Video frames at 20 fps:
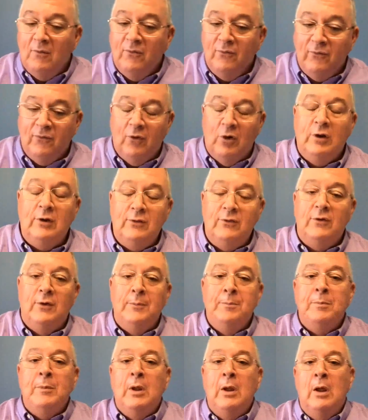Friends,
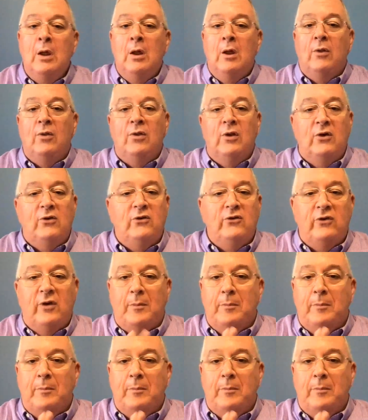this is a